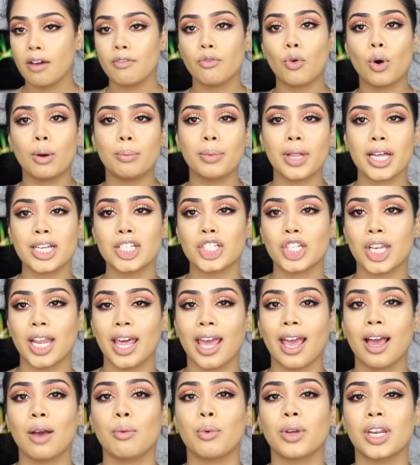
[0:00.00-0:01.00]
For blush
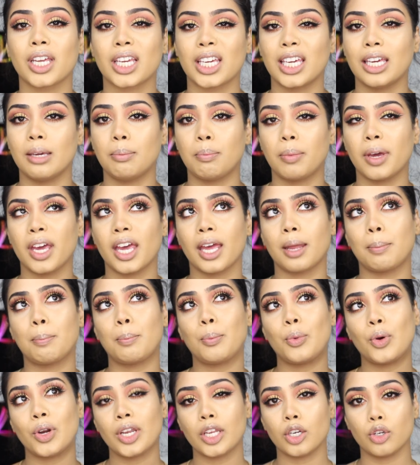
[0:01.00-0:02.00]
today, I want to keep it
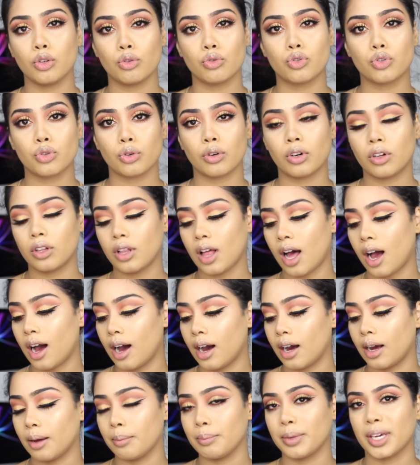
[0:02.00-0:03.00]
pretty neutral
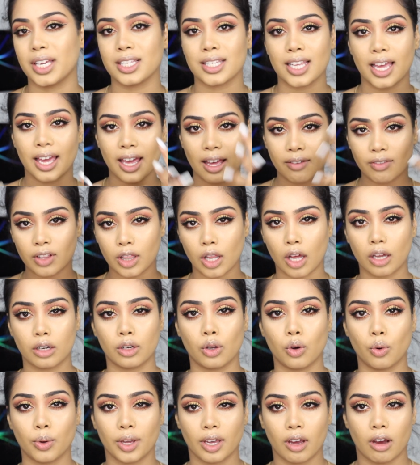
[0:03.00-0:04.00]
um, because I have a
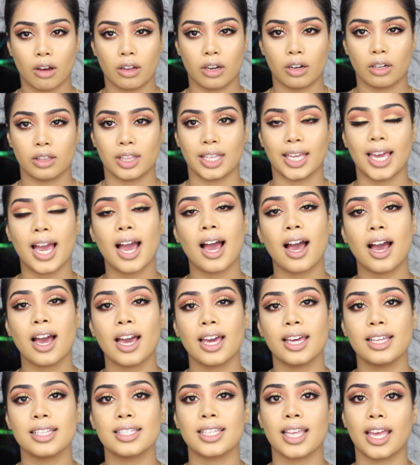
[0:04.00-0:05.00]
lot going on on the
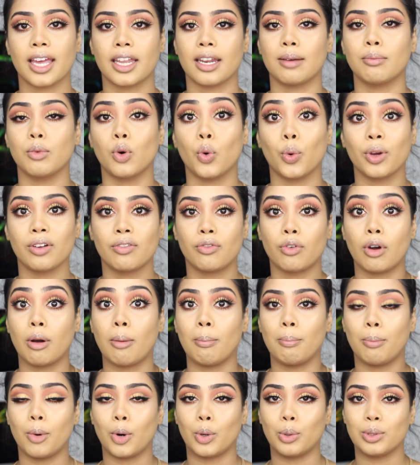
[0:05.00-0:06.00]
eyes and I'm going for a
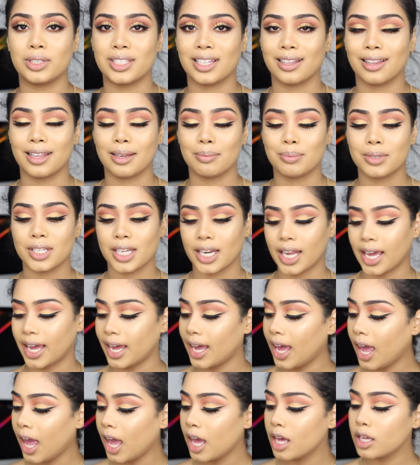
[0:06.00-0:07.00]
bold lip
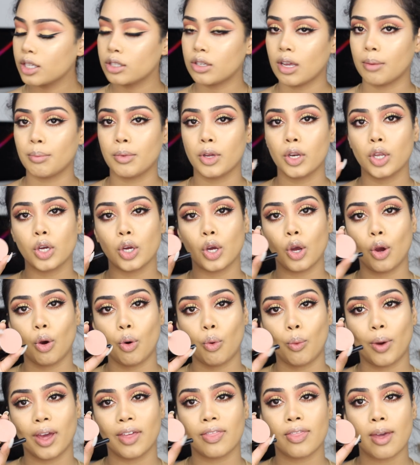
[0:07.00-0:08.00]
today. So I'm going to
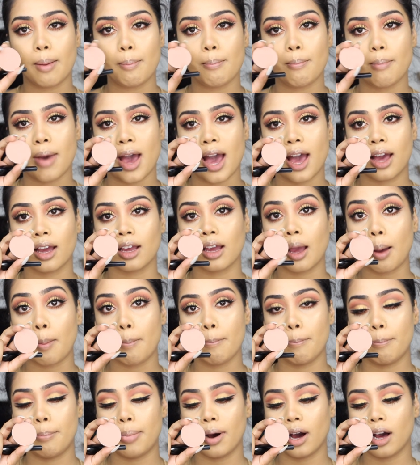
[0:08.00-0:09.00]
go with MAC
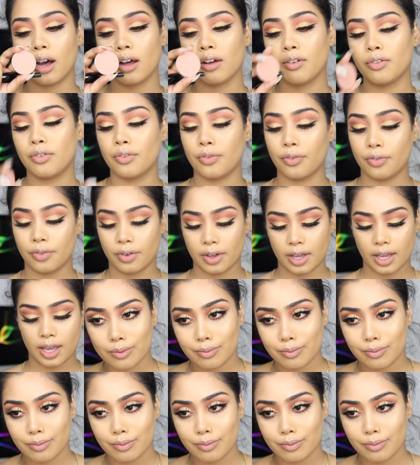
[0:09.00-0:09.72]
Buff.